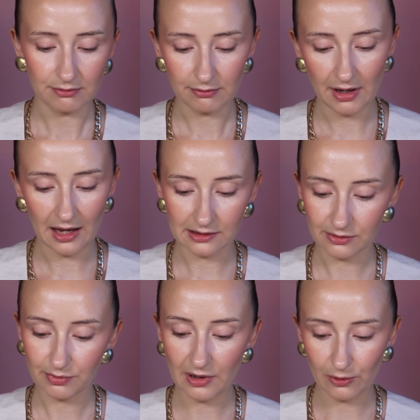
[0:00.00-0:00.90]
matte
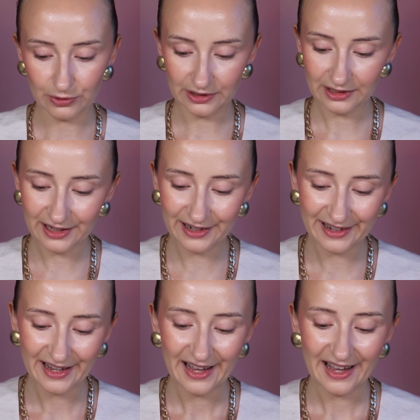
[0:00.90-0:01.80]
powder,
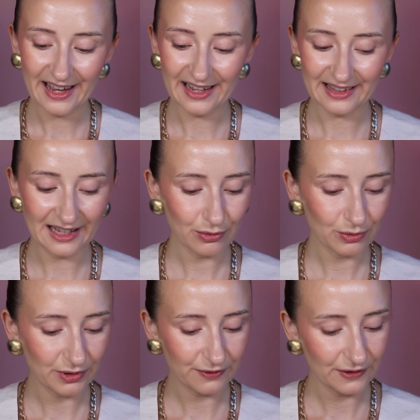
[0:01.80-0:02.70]
and I
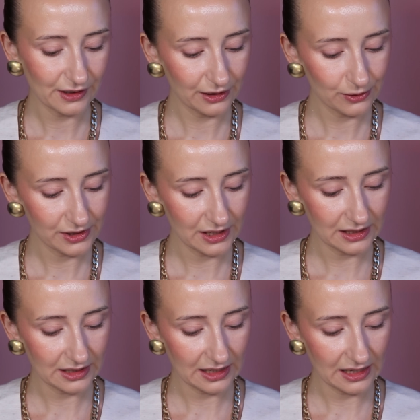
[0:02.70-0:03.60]
would prefer using
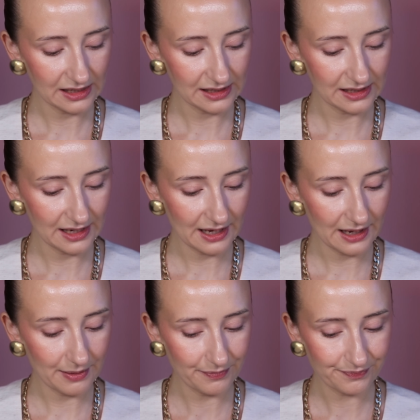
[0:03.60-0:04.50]
it as,
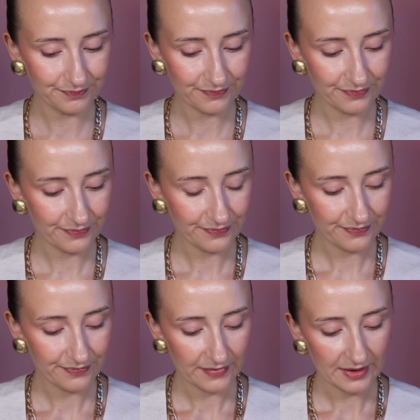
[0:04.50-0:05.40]
I
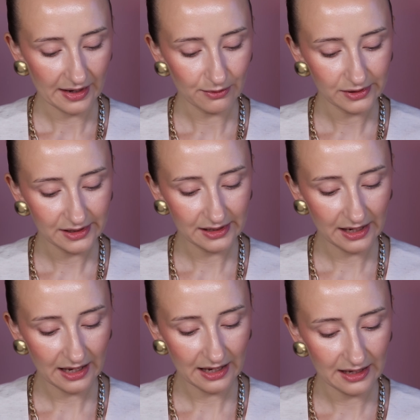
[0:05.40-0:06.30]
would
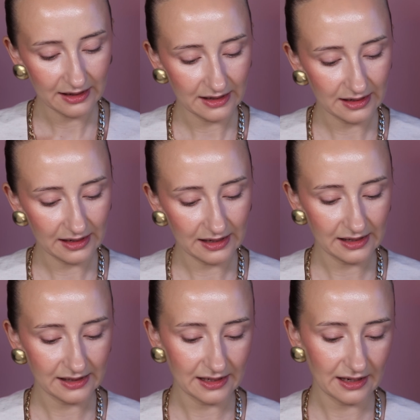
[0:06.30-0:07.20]
say,
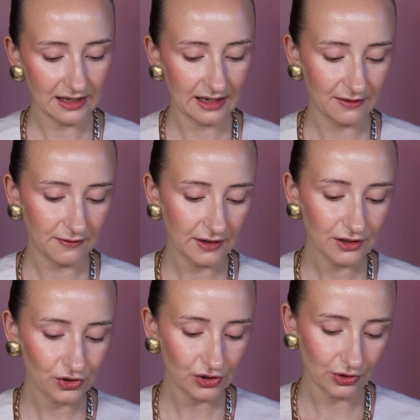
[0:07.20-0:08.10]
as a
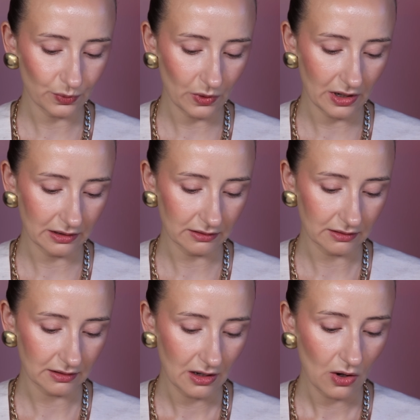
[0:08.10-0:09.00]
finishing
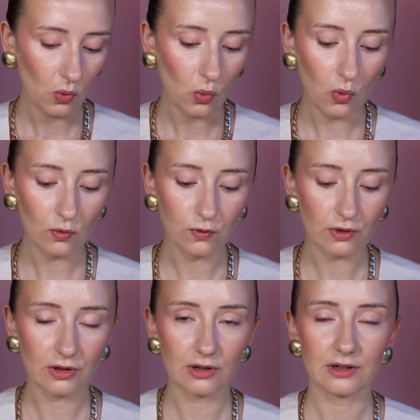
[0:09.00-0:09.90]
one
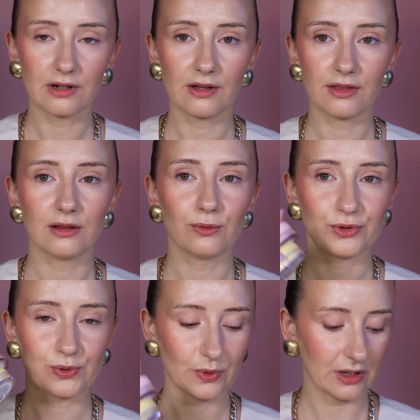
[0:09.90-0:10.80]
over the
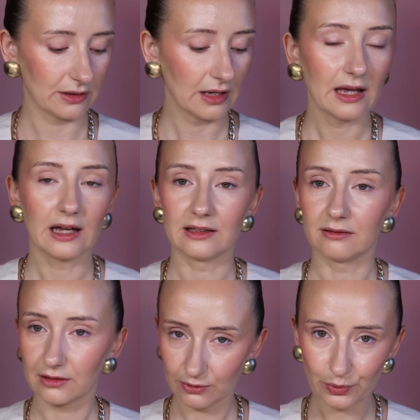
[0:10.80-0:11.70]
loose one.
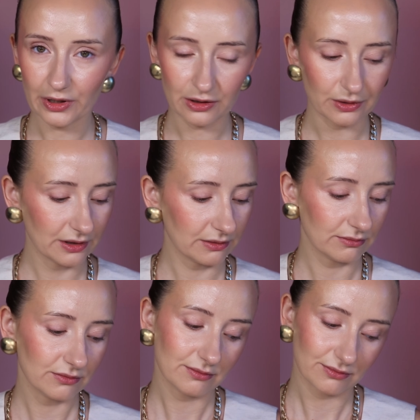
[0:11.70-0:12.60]
And we're
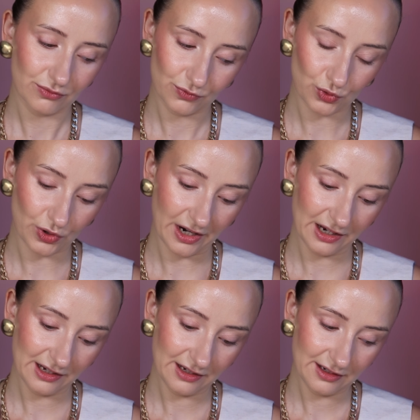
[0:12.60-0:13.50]
gonna
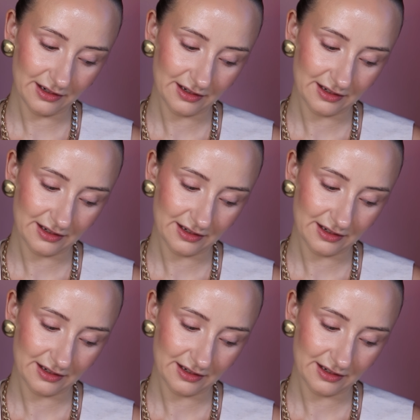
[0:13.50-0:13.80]
try,